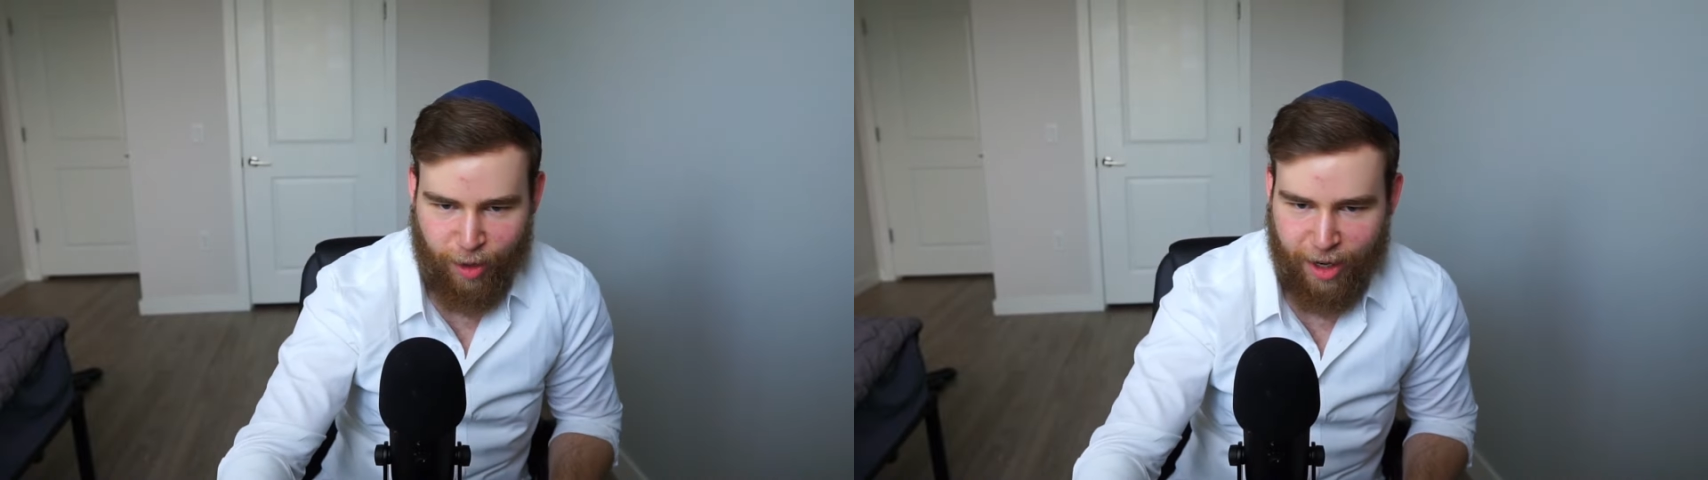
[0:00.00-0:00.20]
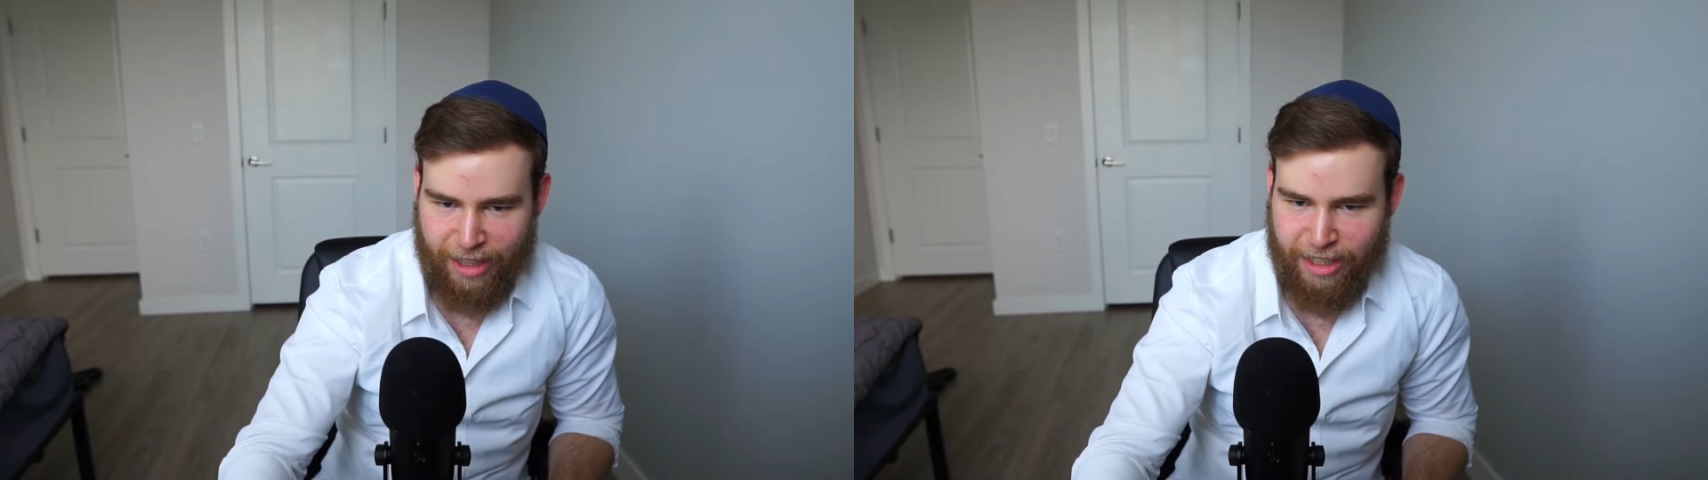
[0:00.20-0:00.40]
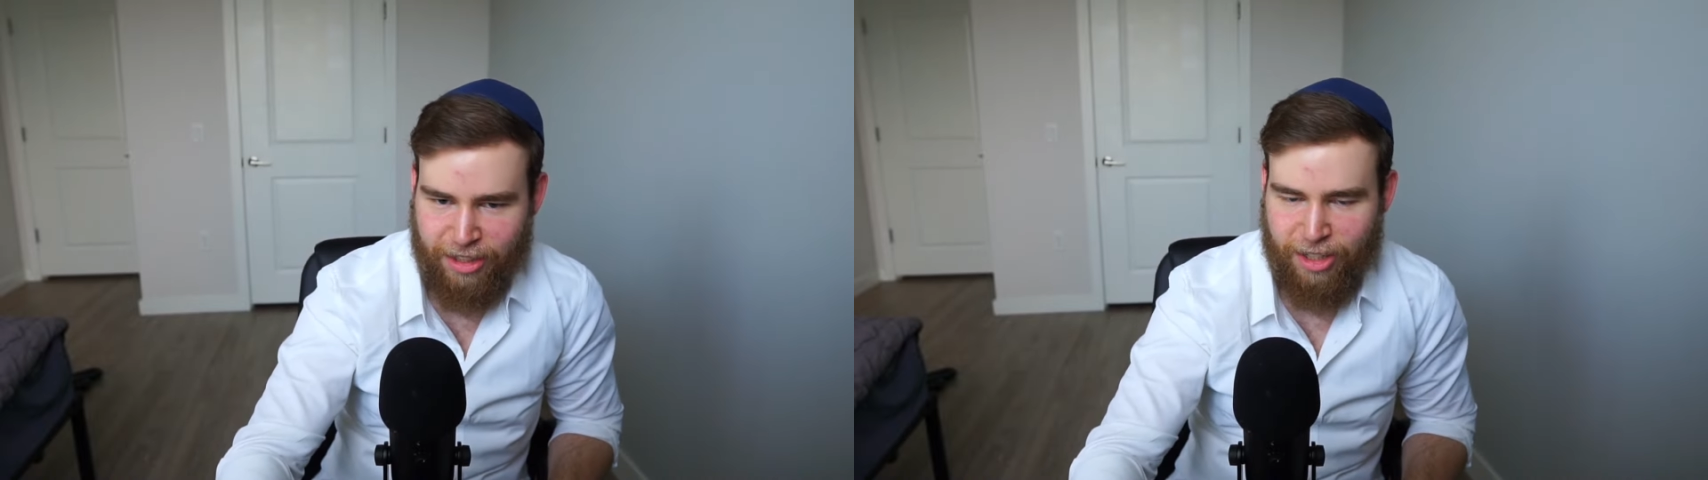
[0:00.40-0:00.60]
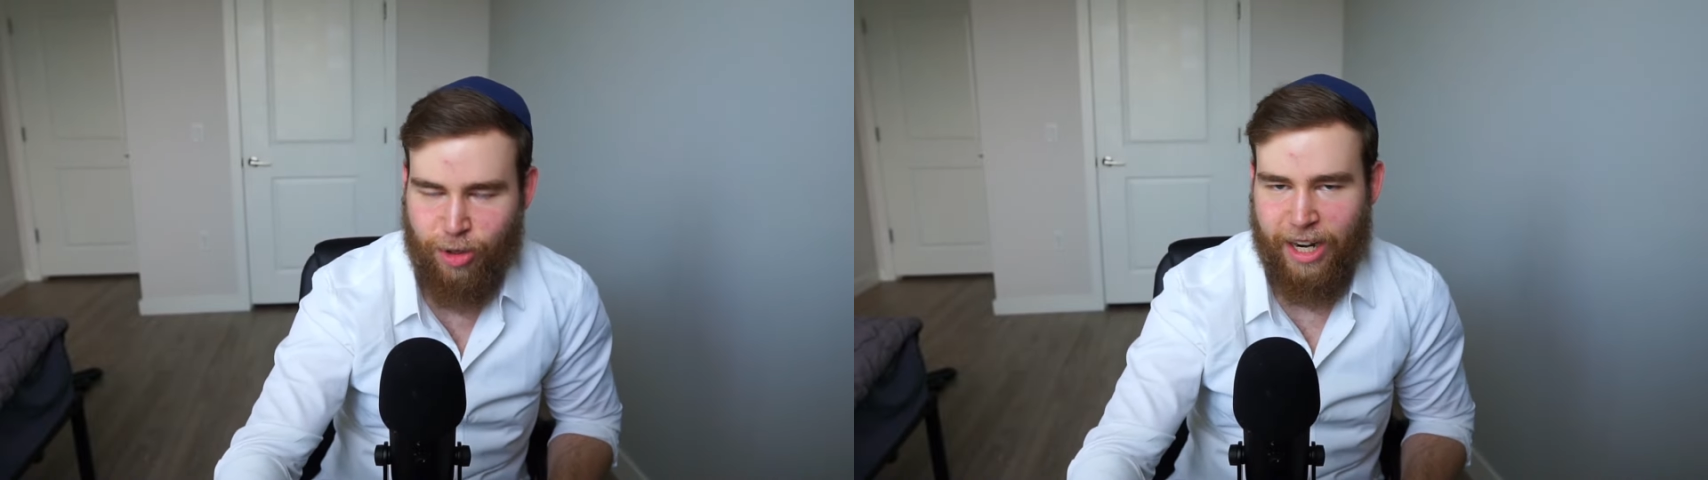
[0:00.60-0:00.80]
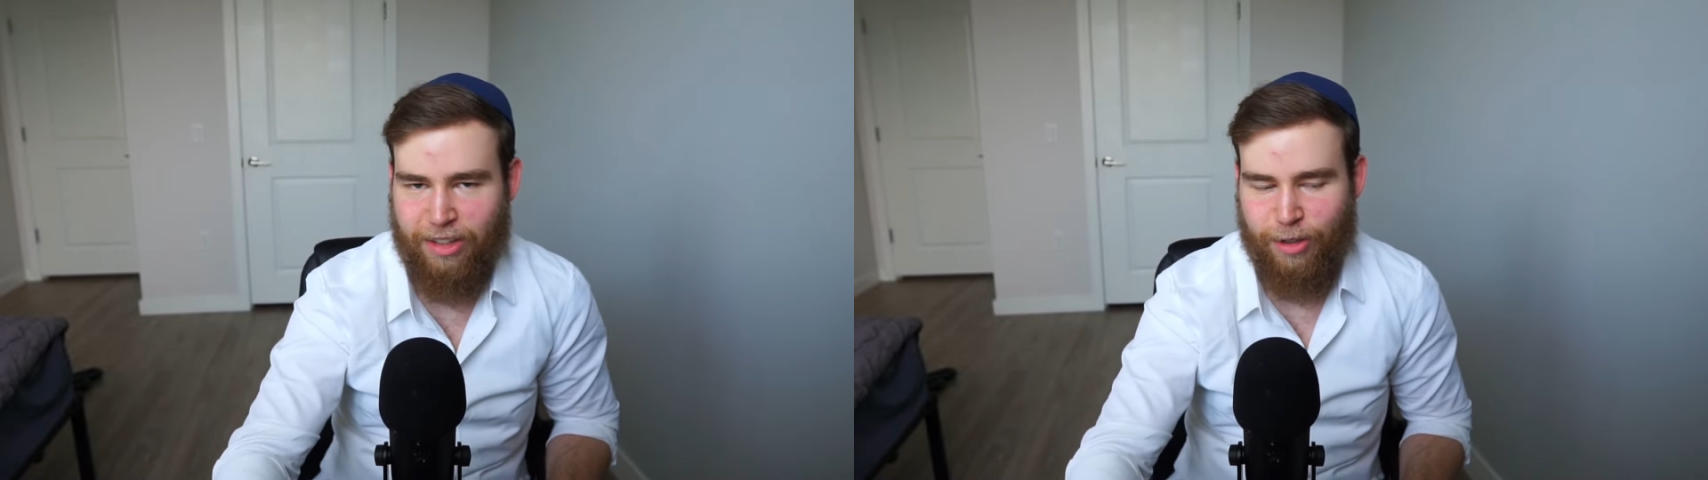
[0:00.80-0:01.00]
Or at least I
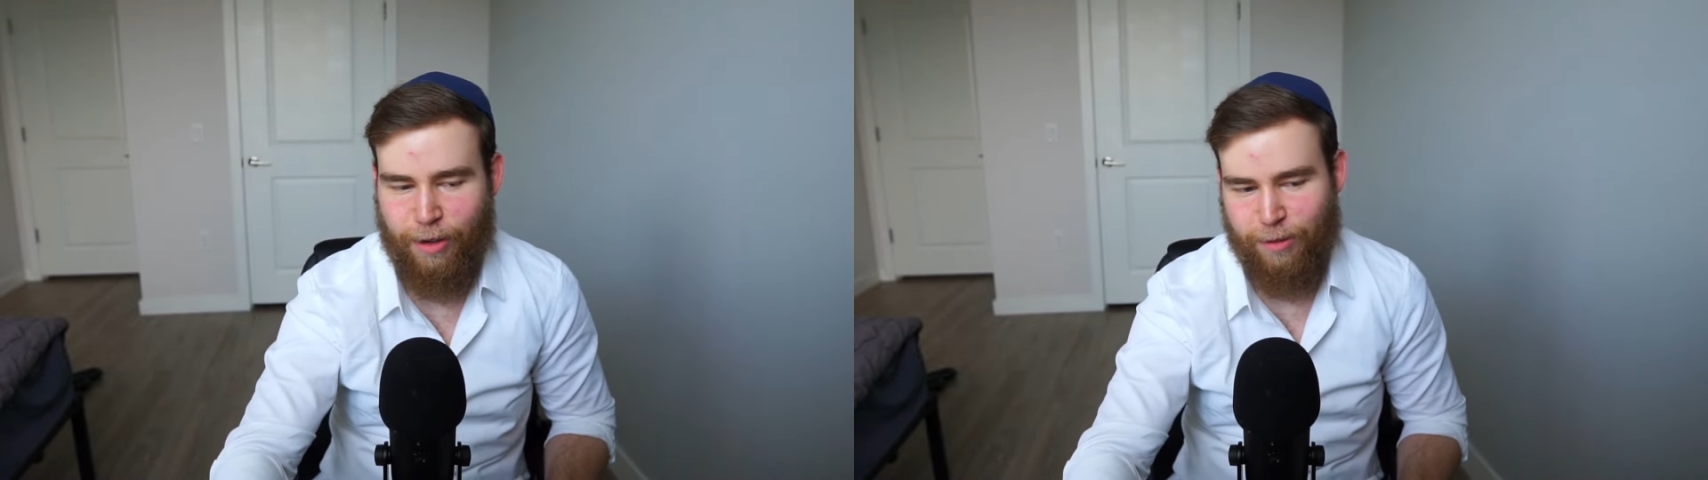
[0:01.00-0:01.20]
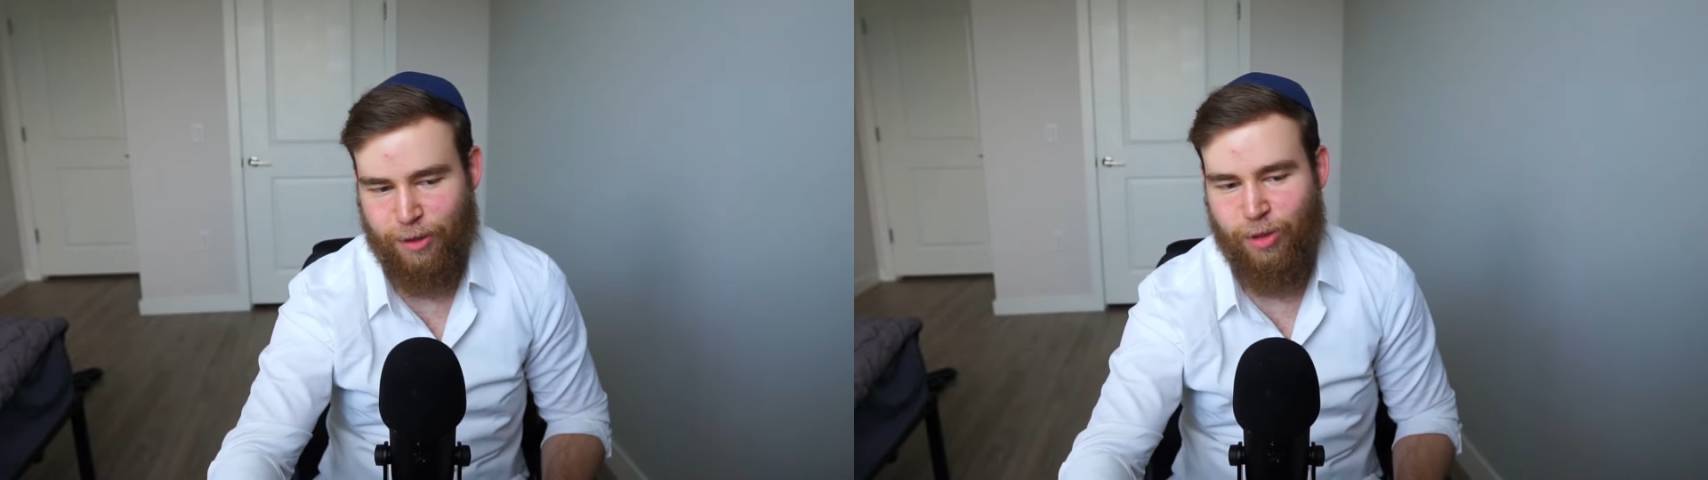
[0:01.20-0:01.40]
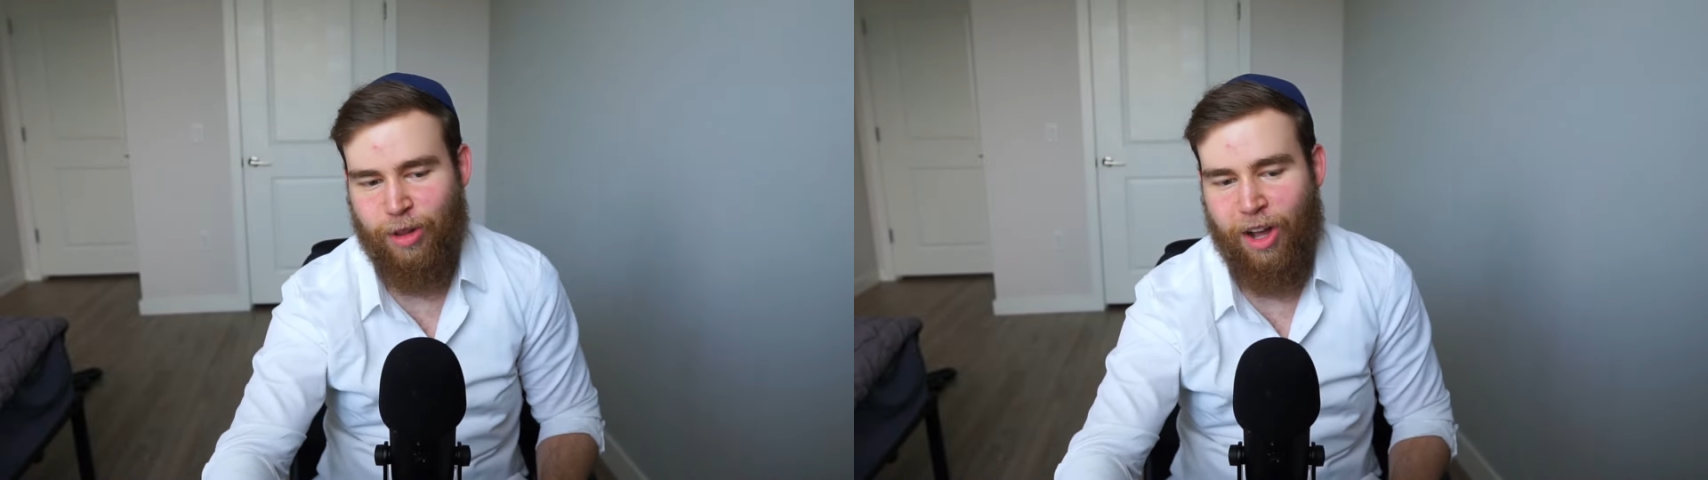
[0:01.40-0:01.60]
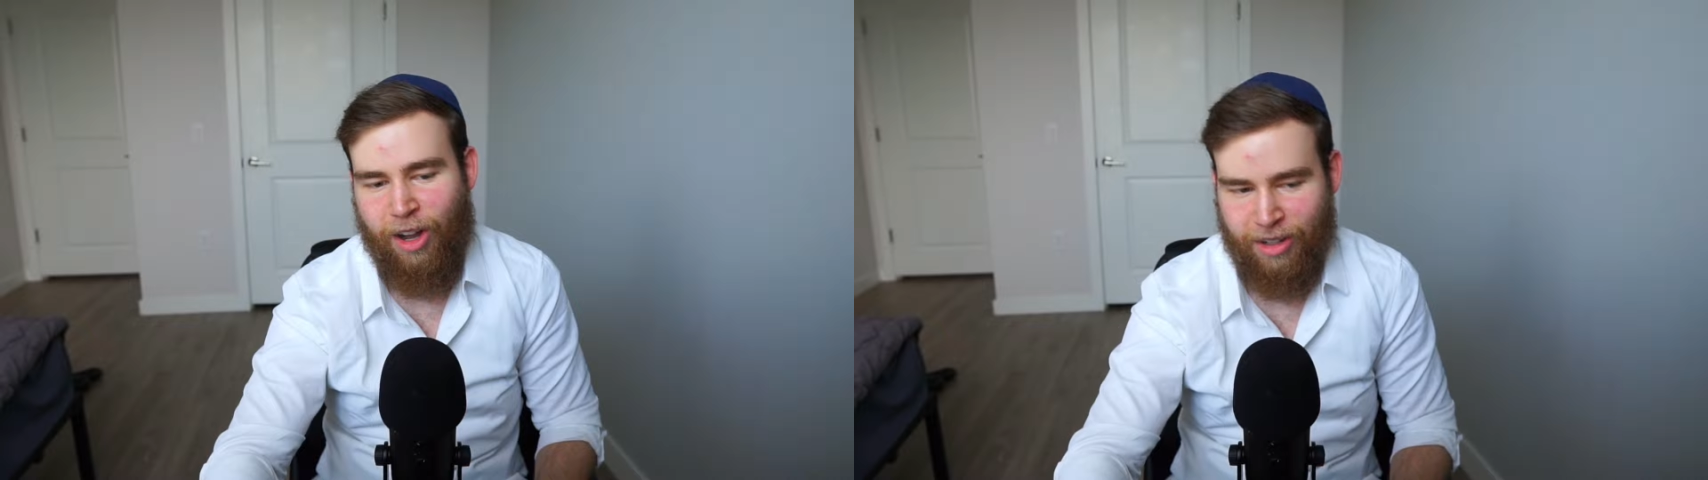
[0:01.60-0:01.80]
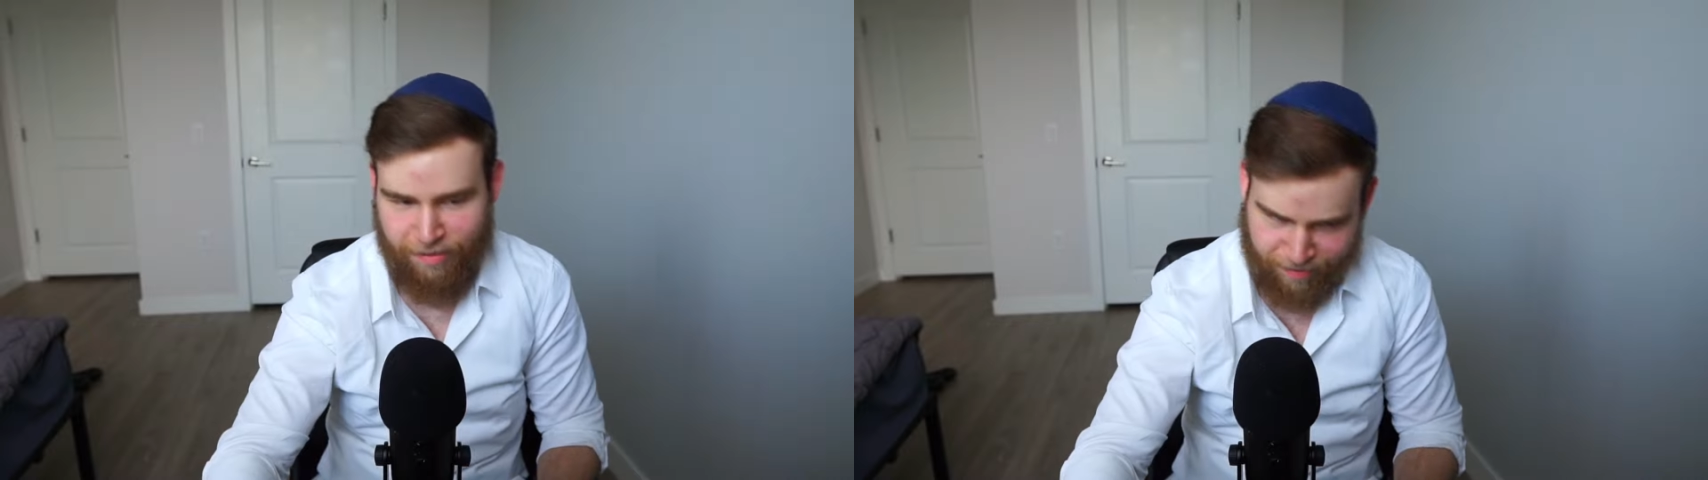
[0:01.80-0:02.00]
try not to go for too
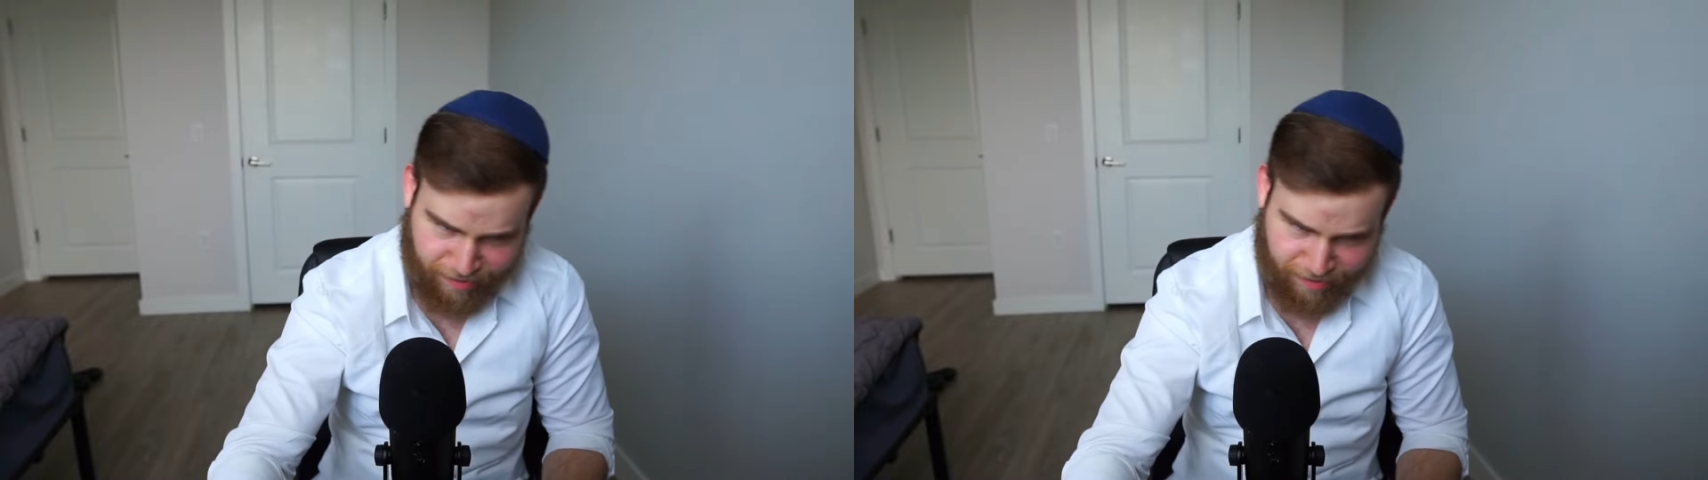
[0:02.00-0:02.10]
long.